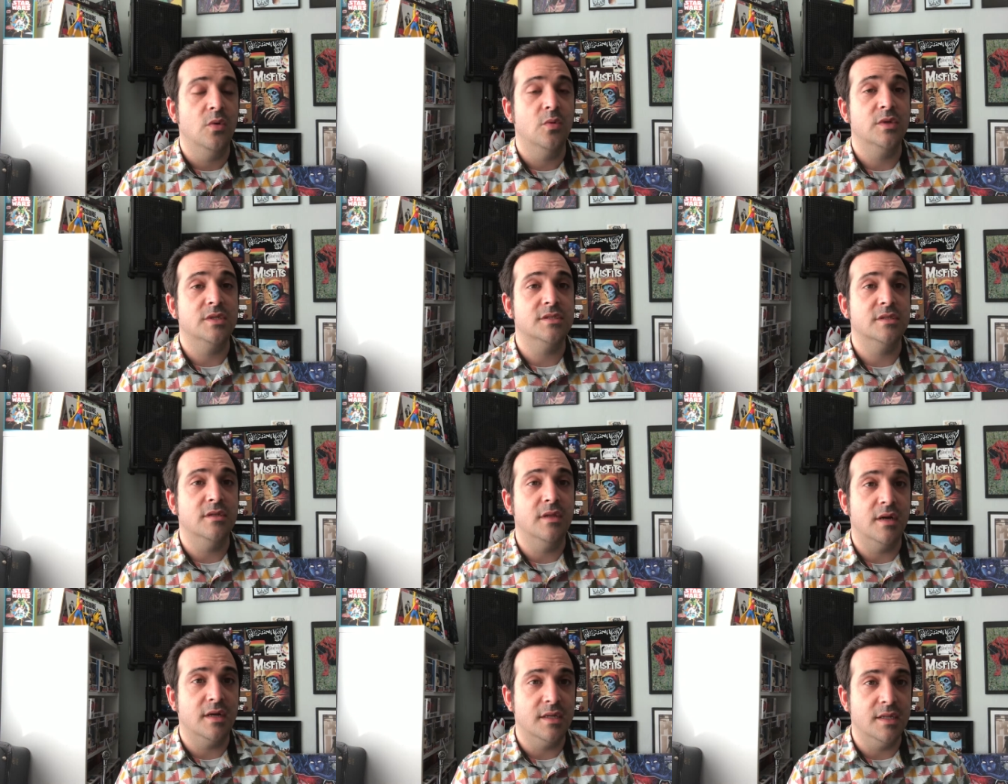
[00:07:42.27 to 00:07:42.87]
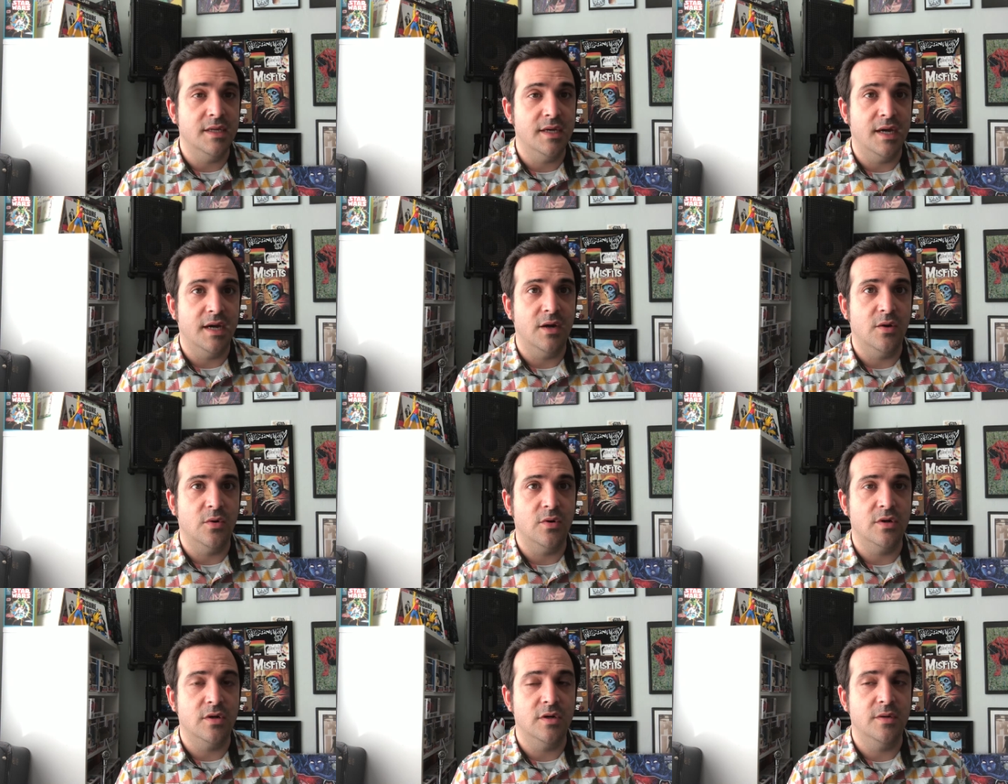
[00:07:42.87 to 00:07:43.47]
which luckily I
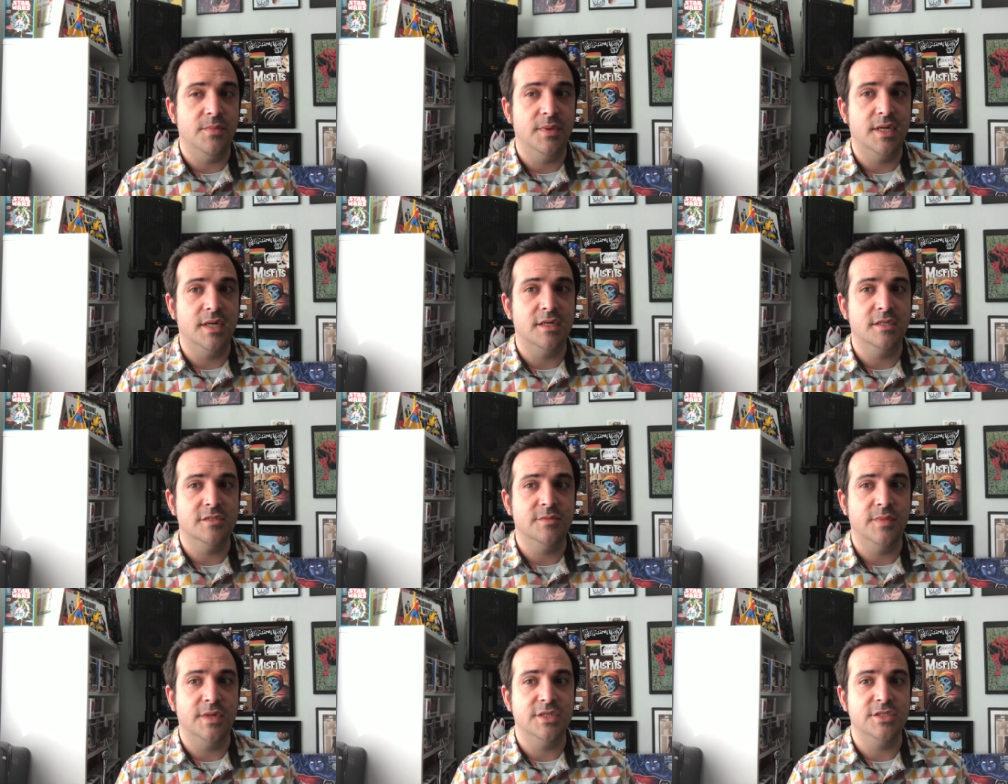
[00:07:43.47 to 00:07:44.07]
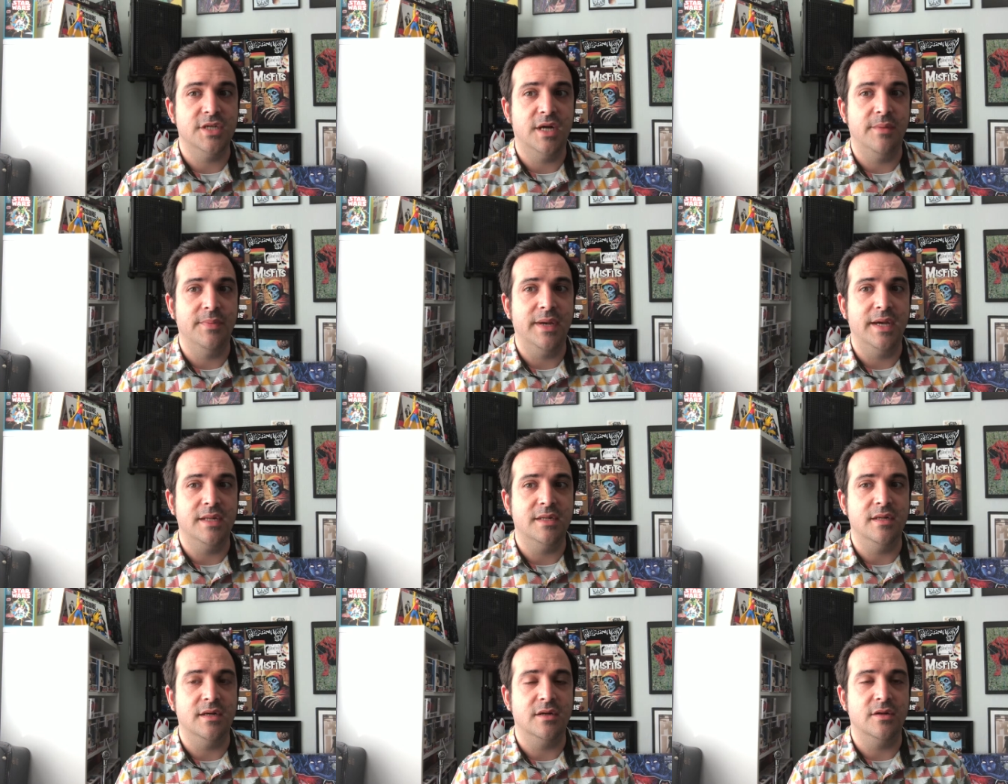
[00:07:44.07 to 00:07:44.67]
ordered because my shop
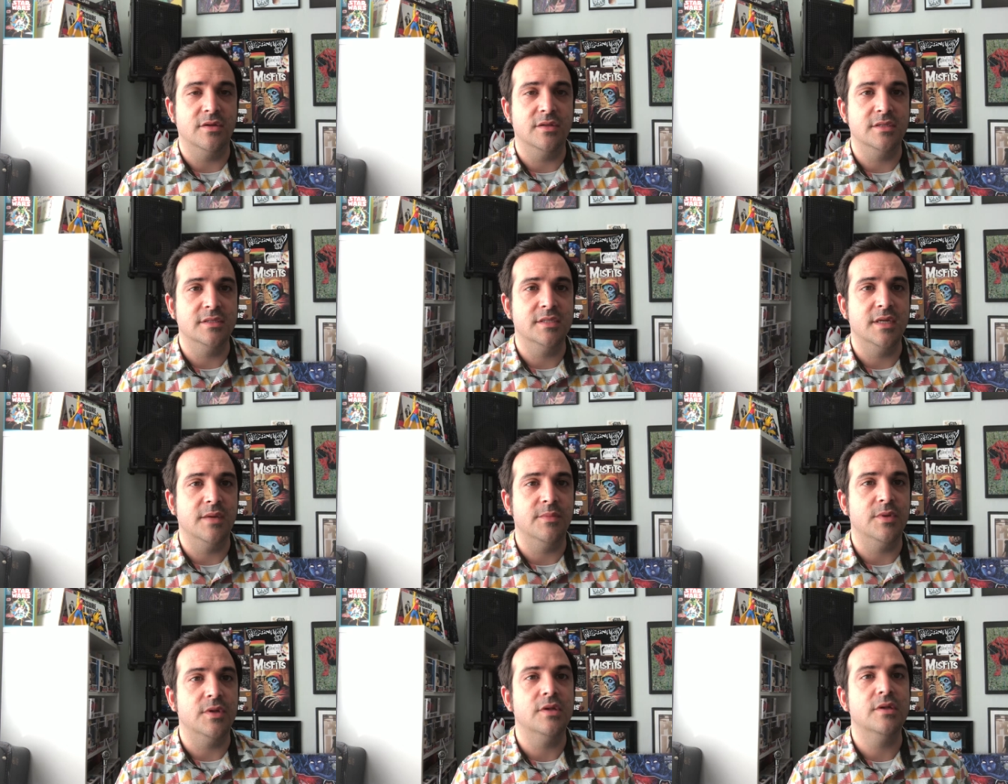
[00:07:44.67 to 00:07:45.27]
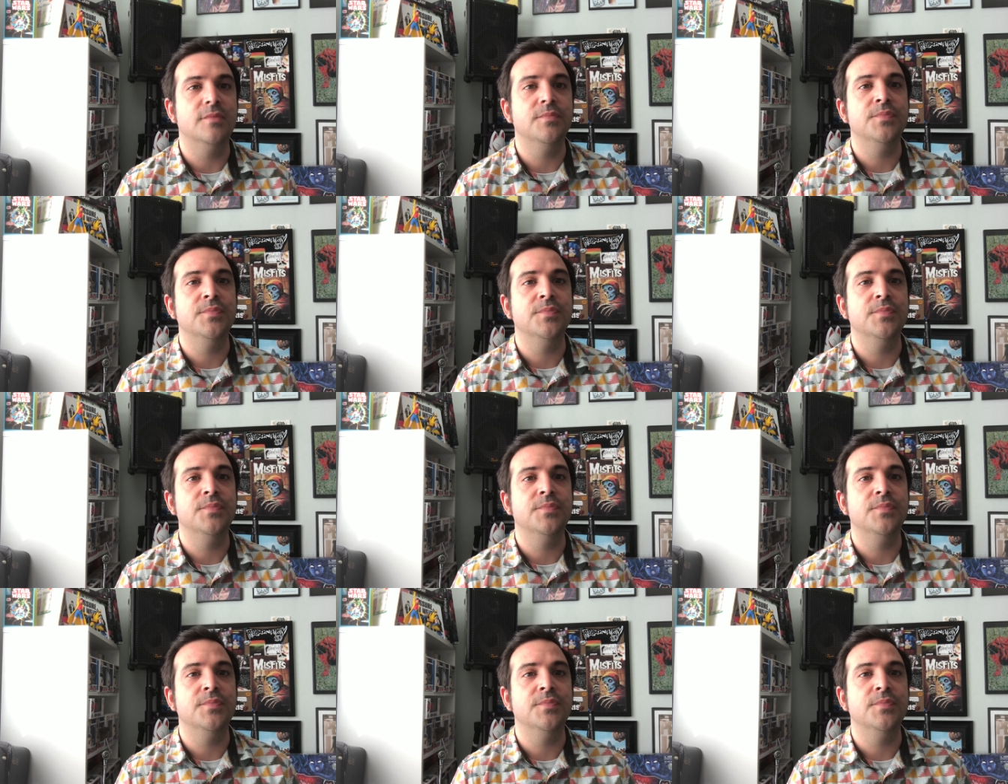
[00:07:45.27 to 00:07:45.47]
had none on the table.